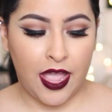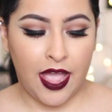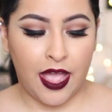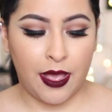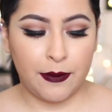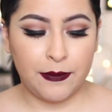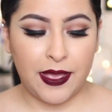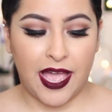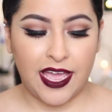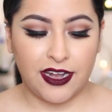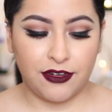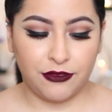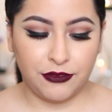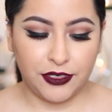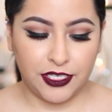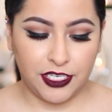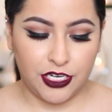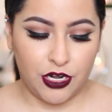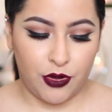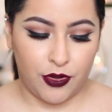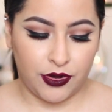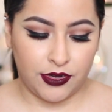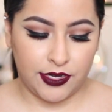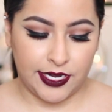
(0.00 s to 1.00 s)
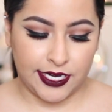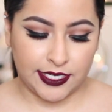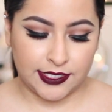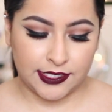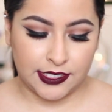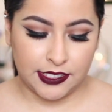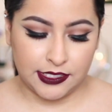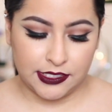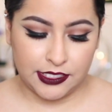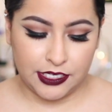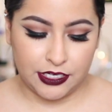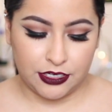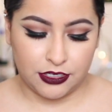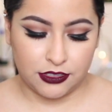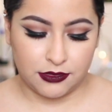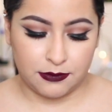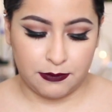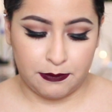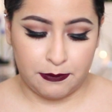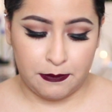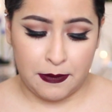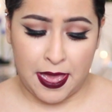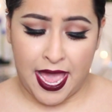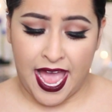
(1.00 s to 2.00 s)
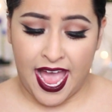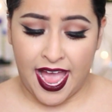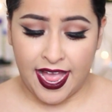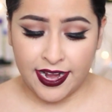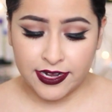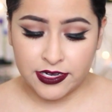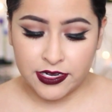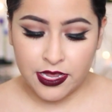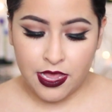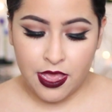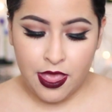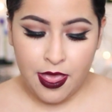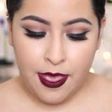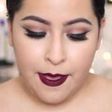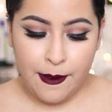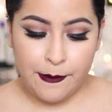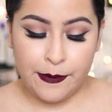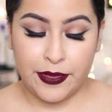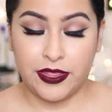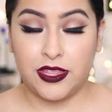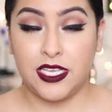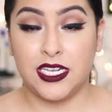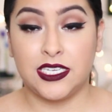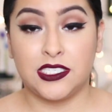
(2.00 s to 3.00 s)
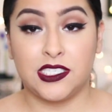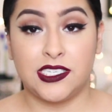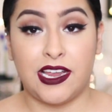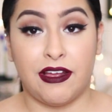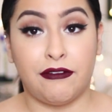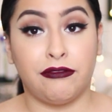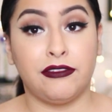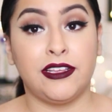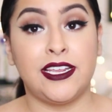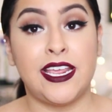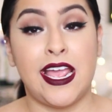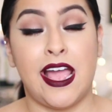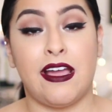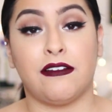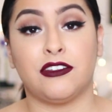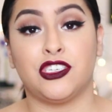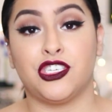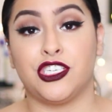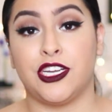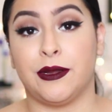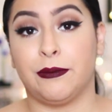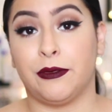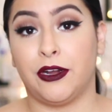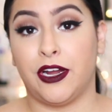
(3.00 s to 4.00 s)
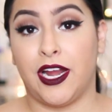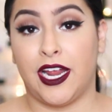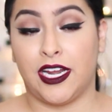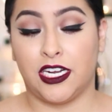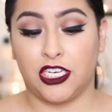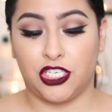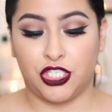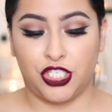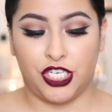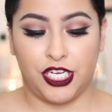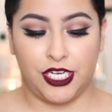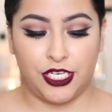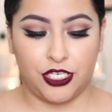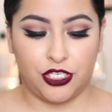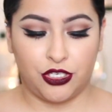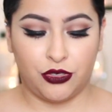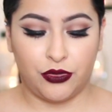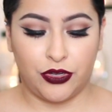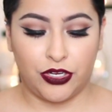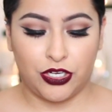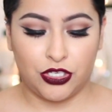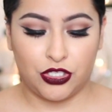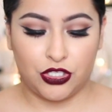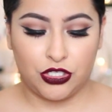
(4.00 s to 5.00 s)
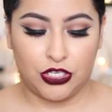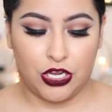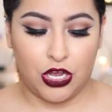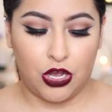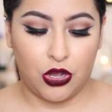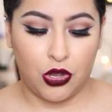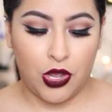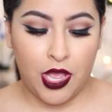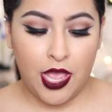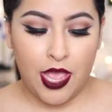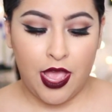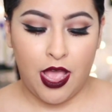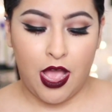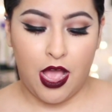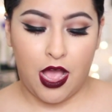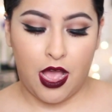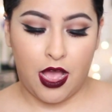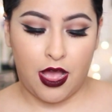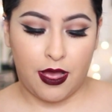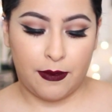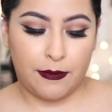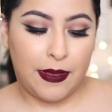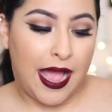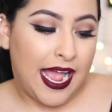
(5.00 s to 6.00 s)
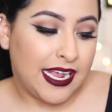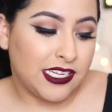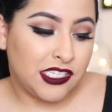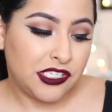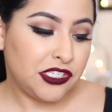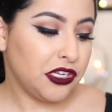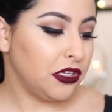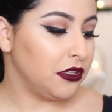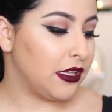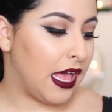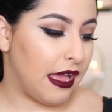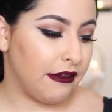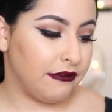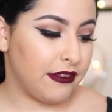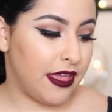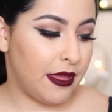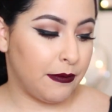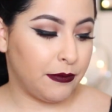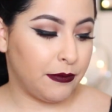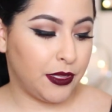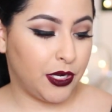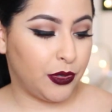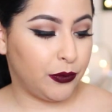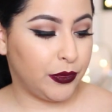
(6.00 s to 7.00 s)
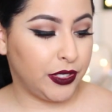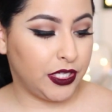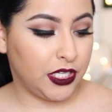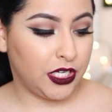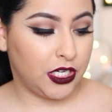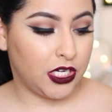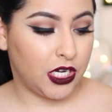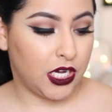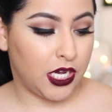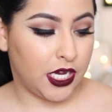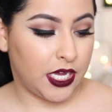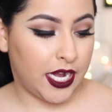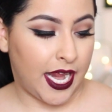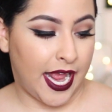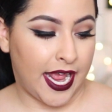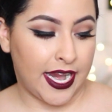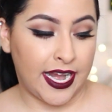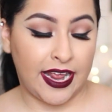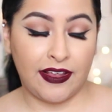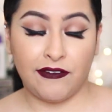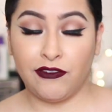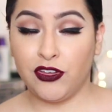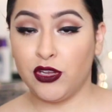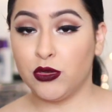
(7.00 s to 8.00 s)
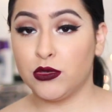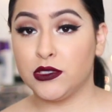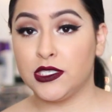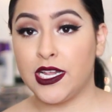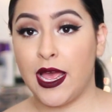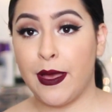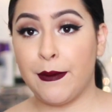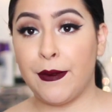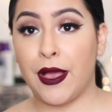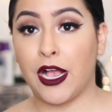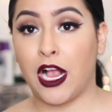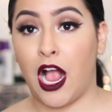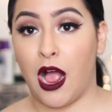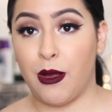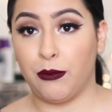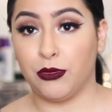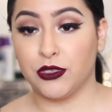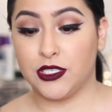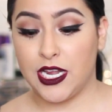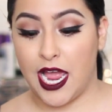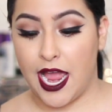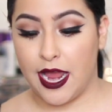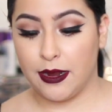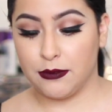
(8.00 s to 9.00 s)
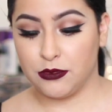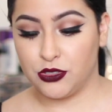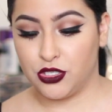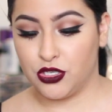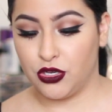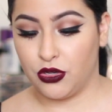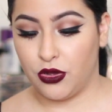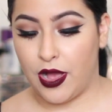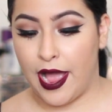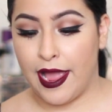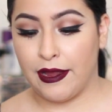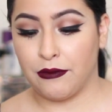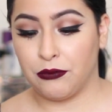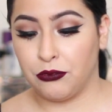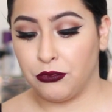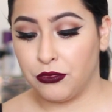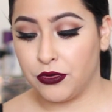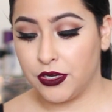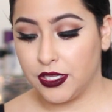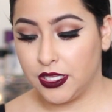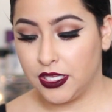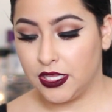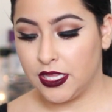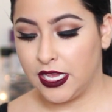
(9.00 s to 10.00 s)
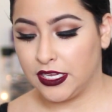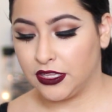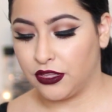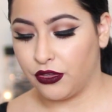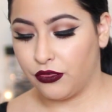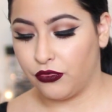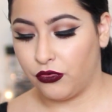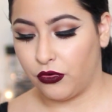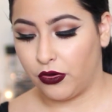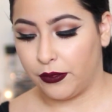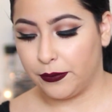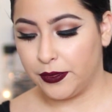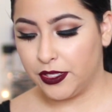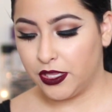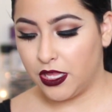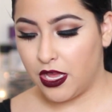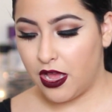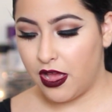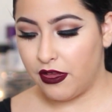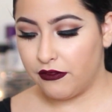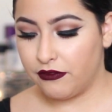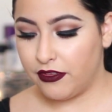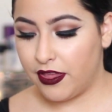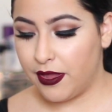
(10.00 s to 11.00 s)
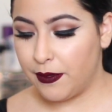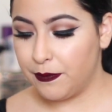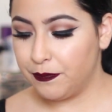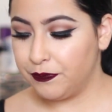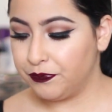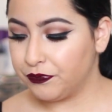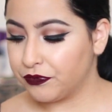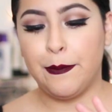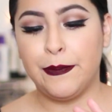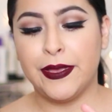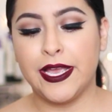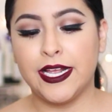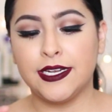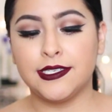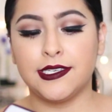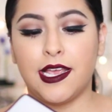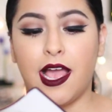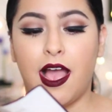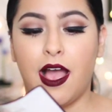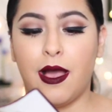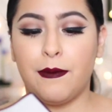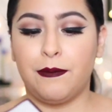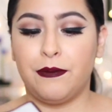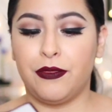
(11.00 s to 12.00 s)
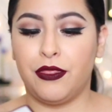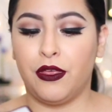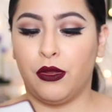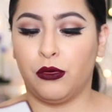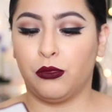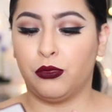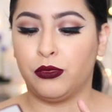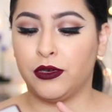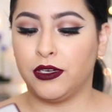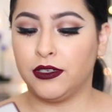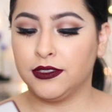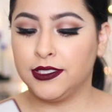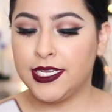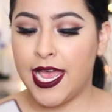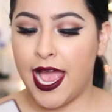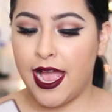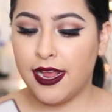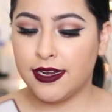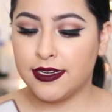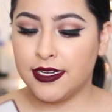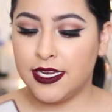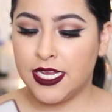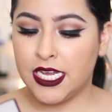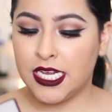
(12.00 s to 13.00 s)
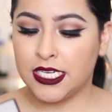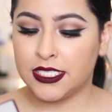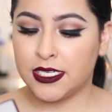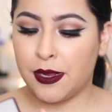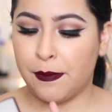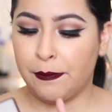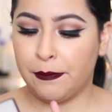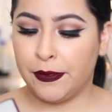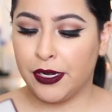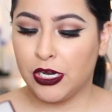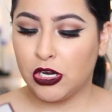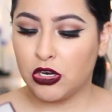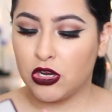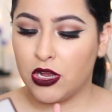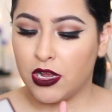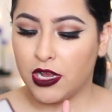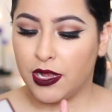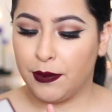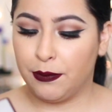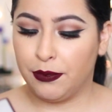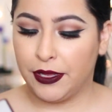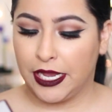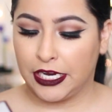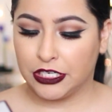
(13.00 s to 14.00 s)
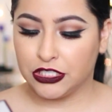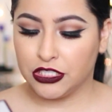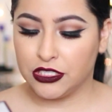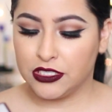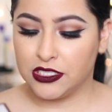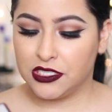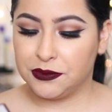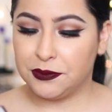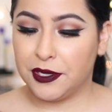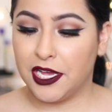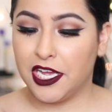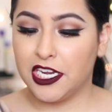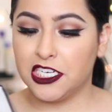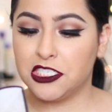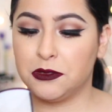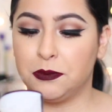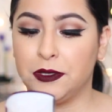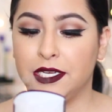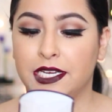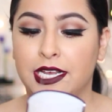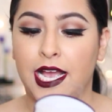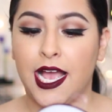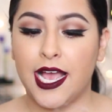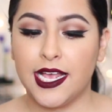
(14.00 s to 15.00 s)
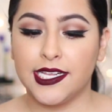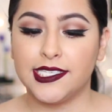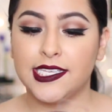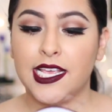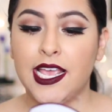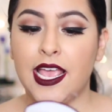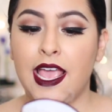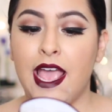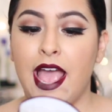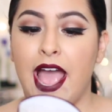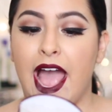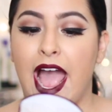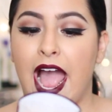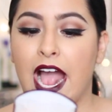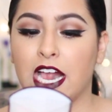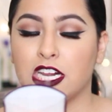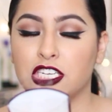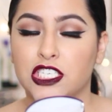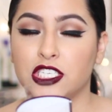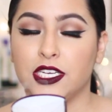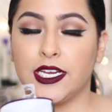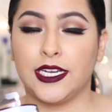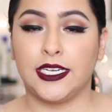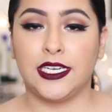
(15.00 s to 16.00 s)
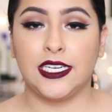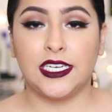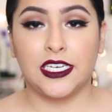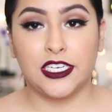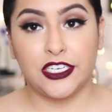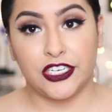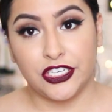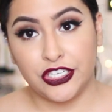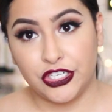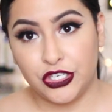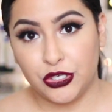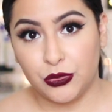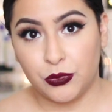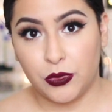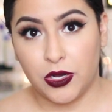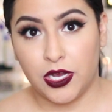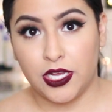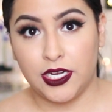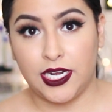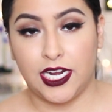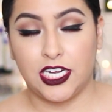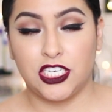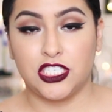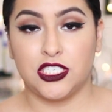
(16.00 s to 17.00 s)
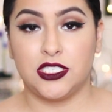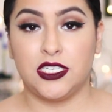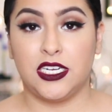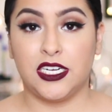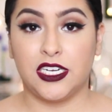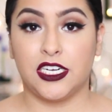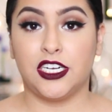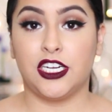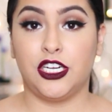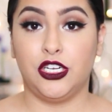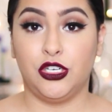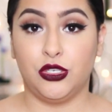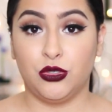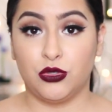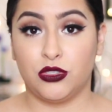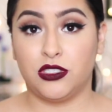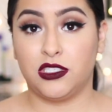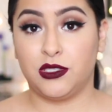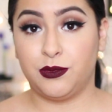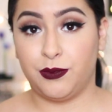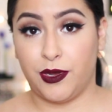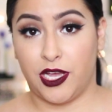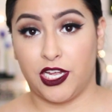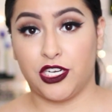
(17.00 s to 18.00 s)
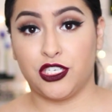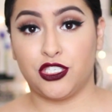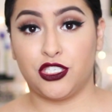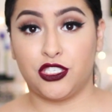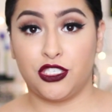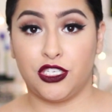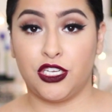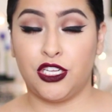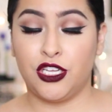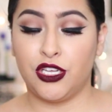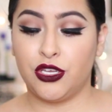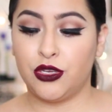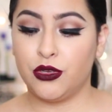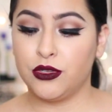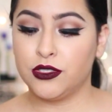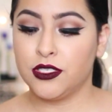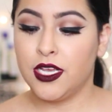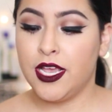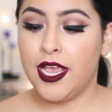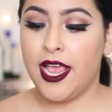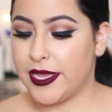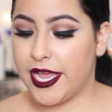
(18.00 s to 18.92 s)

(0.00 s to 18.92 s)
um, I don't really know what NYX considers matte, but these definitely have shimmer and a sheen to it, so um, I still love them. They're really good, and I've used them a couple times, so I really like the formula of them. I picked up the Real Techniques Miracle Complexion Sponge because actually I needed a new one. I just needed a new sponge to use.